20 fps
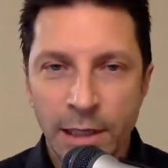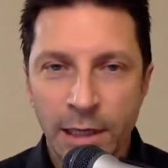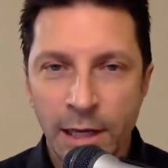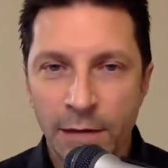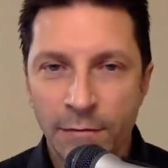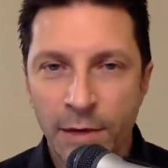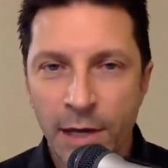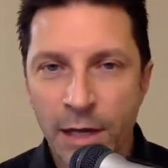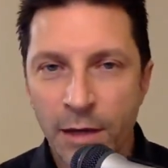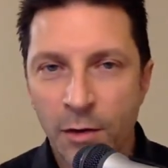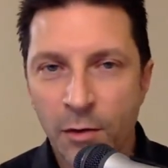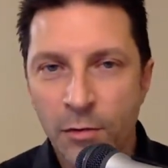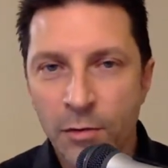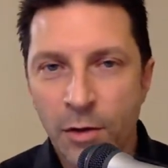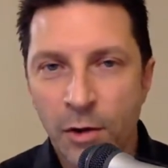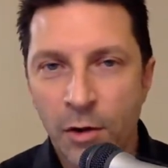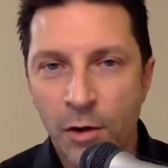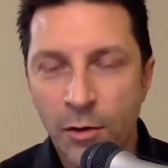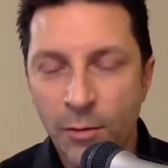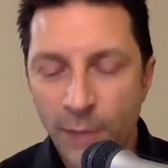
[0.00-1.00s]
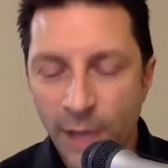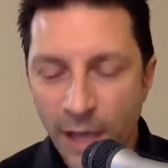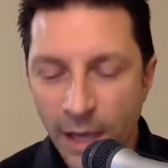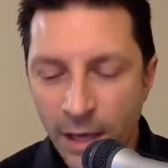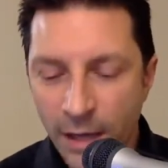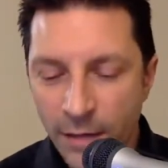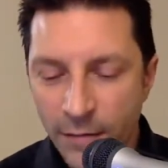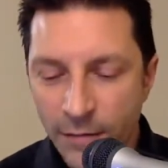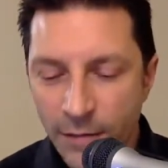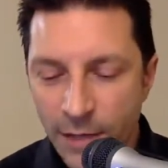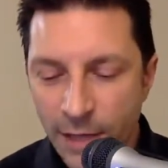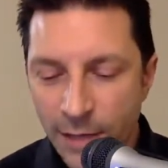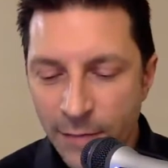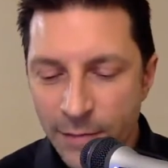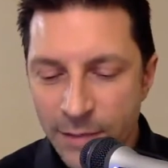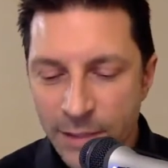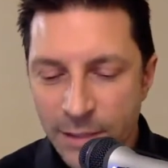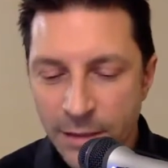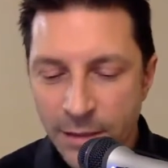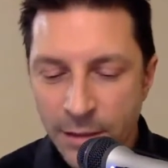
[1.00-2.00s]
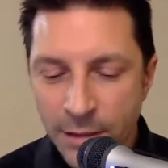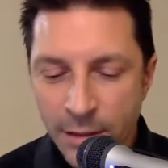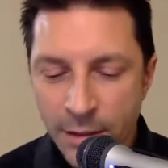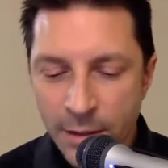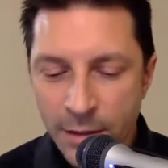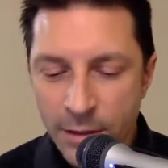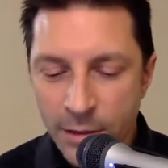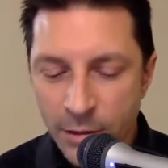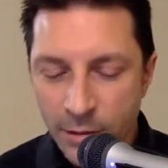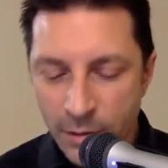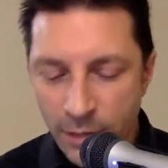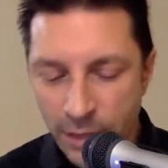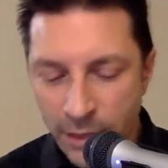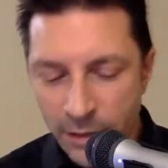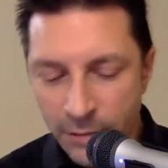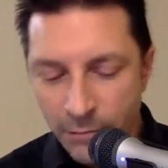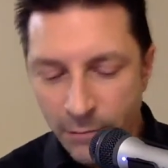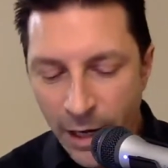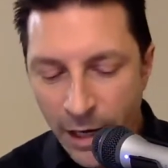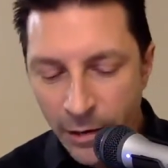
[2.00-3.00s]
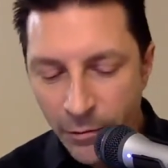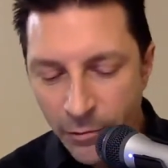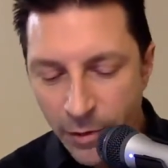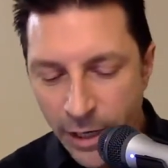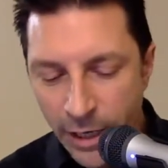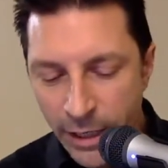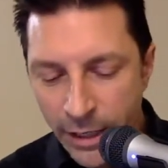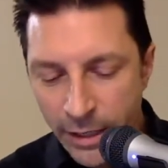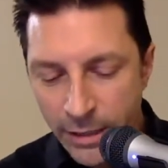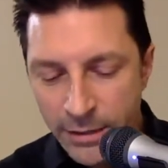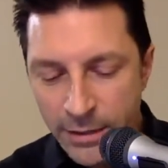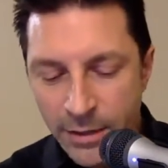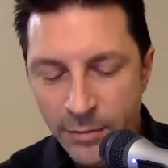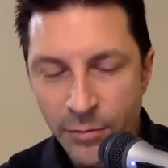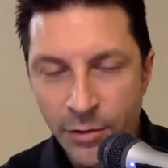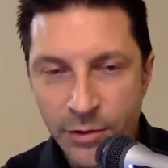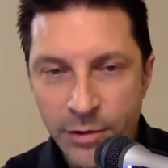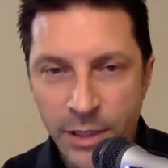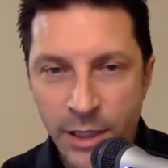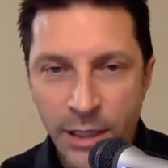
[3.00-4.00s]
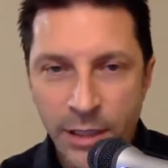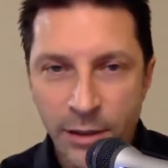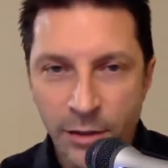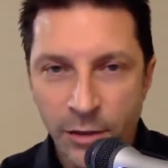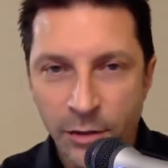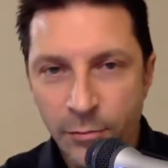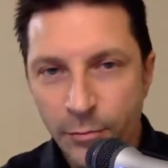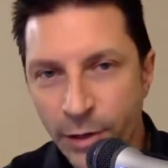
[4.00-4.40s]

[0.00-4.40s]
And I've got Oklahoma ahead of Clemson, certainly in my rankings in particular.